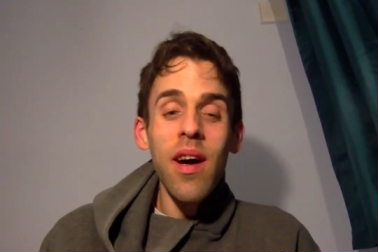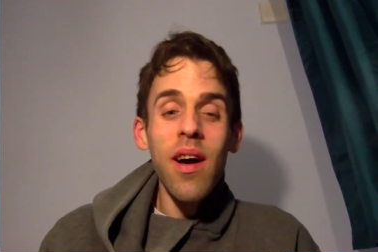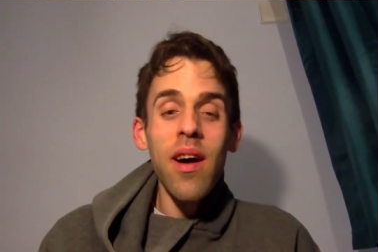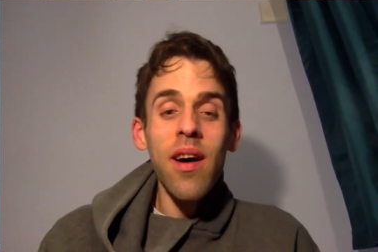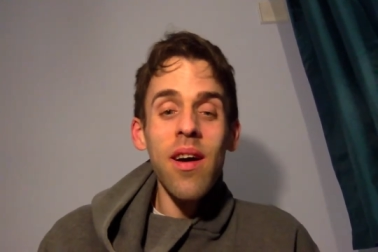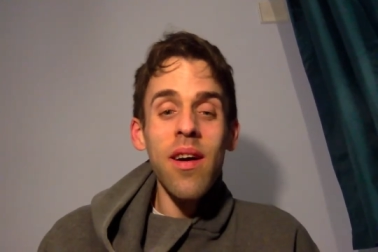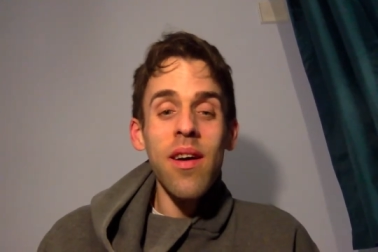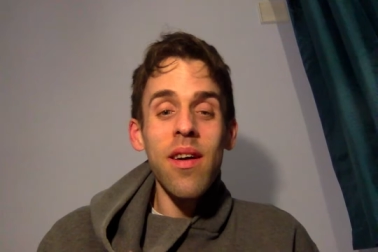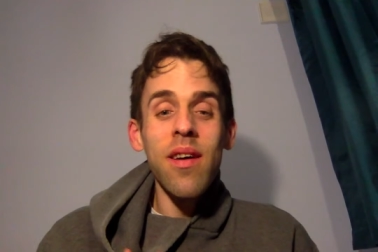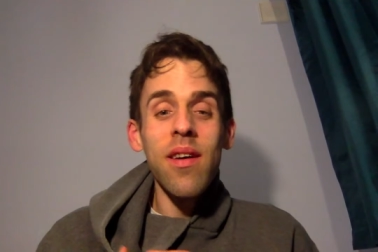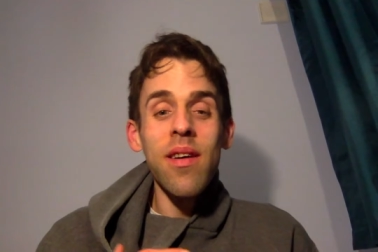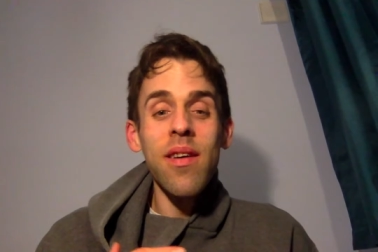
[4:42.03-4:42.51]

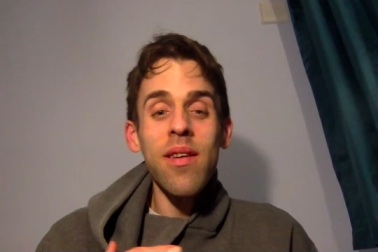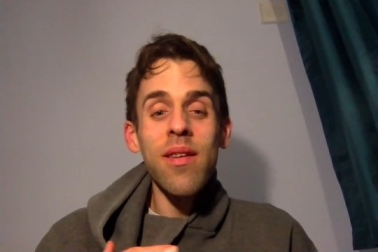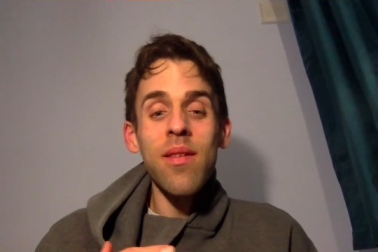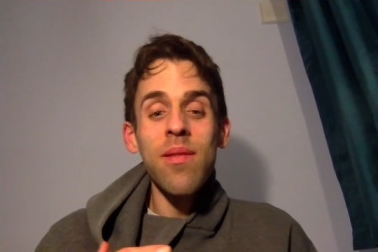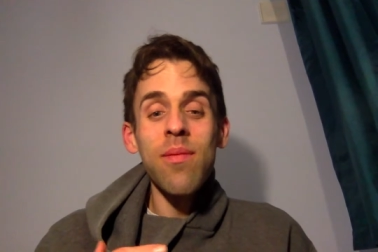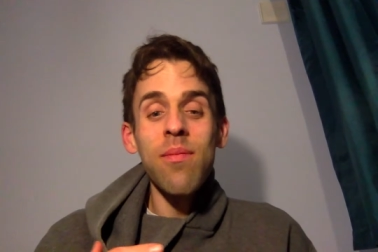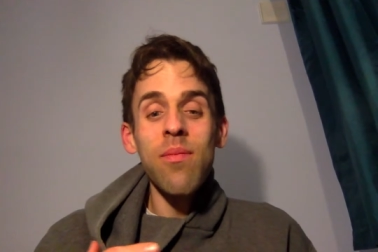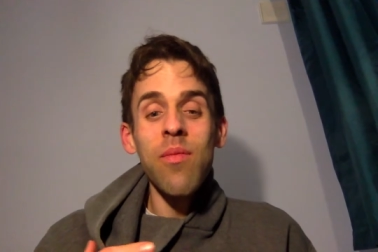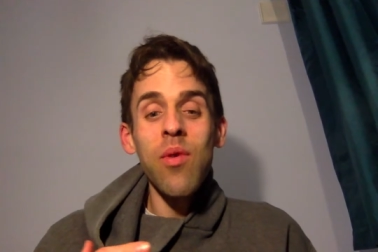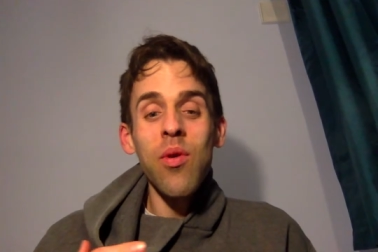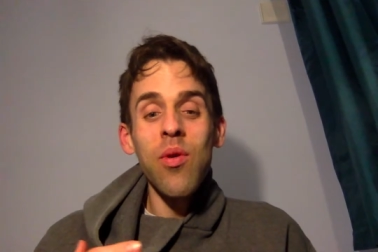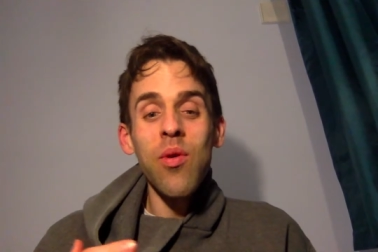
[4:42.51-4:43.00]

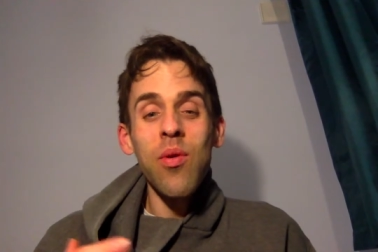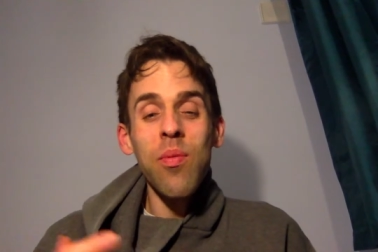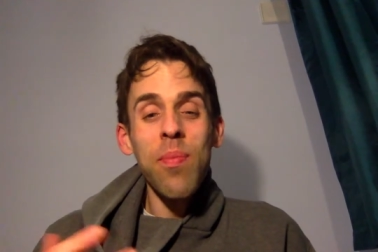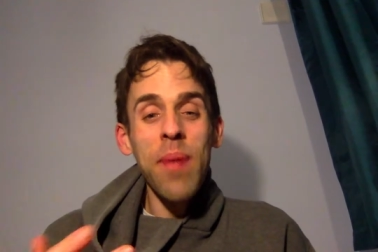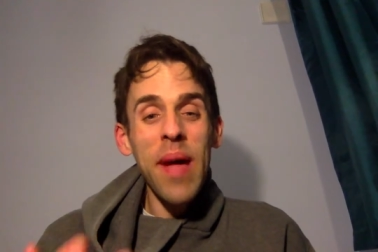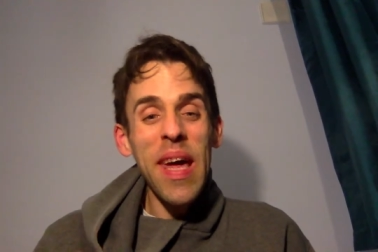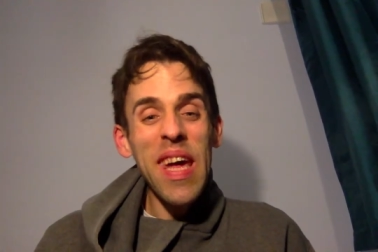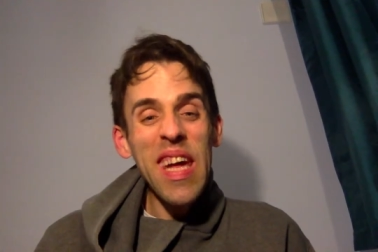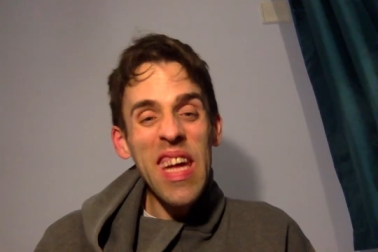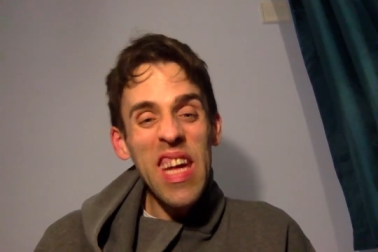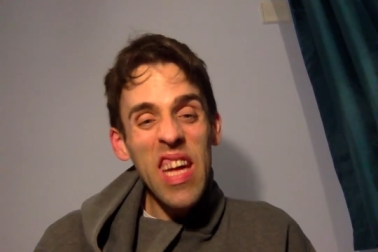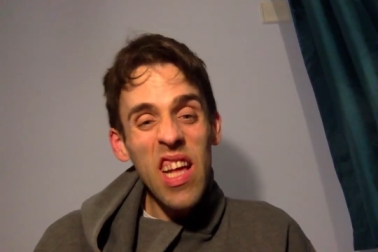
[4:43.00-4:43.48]
um, or
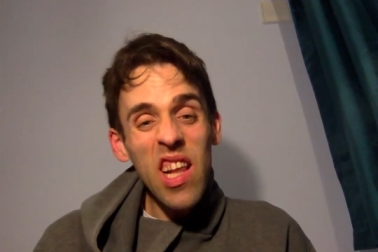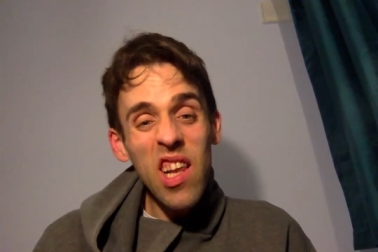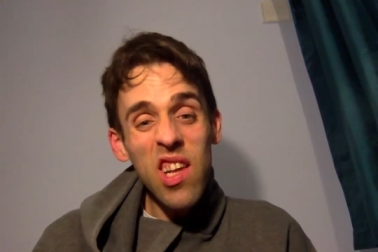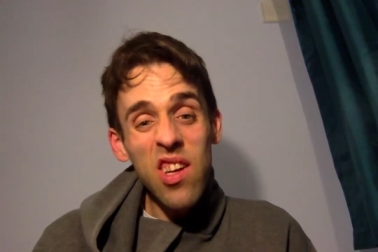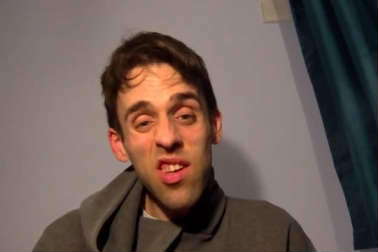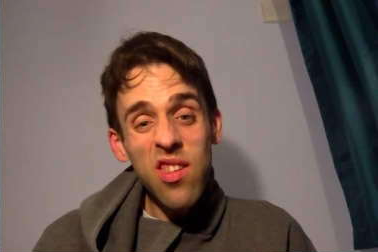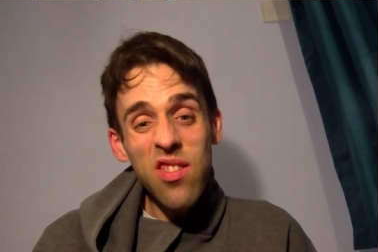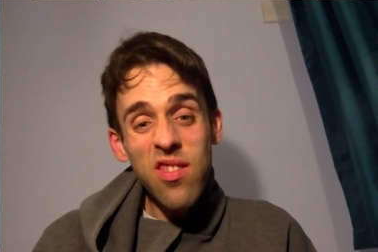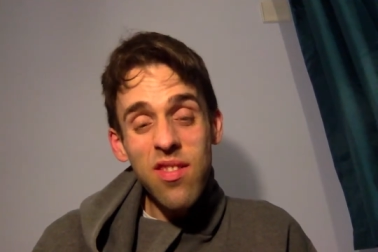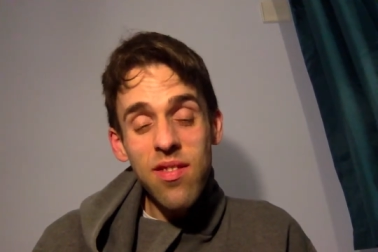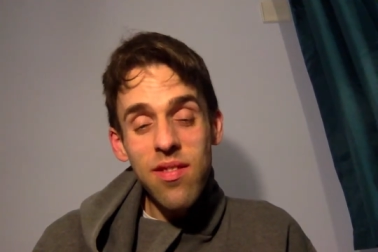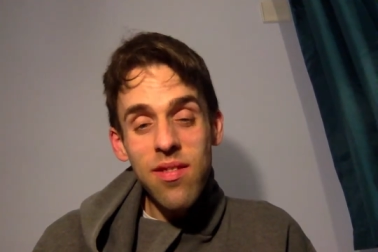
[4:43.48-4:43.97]

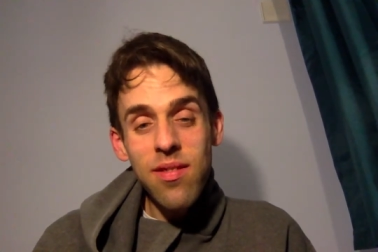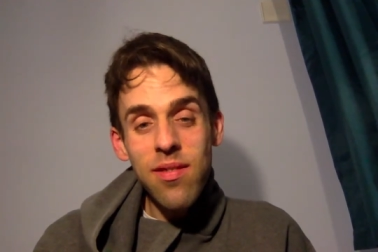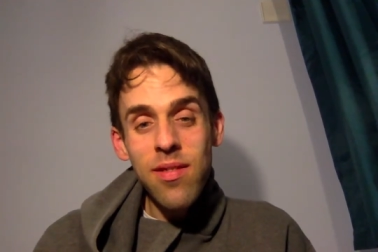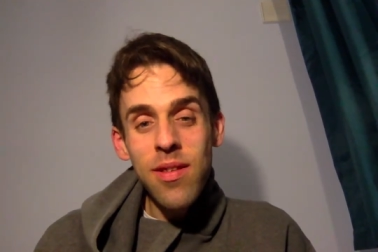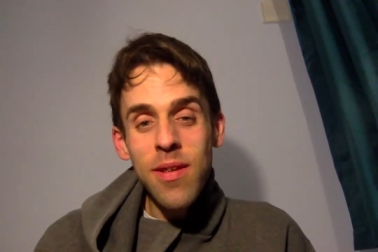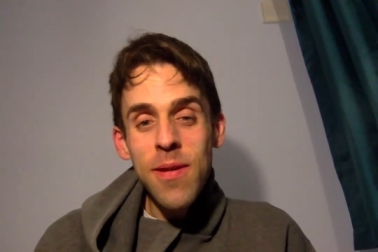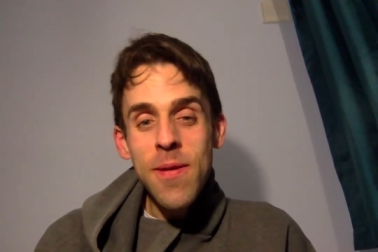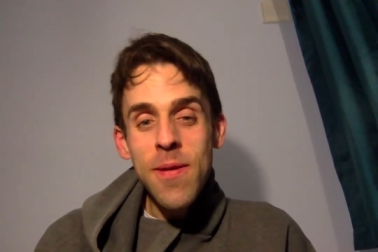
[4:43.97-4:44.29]
painkillers,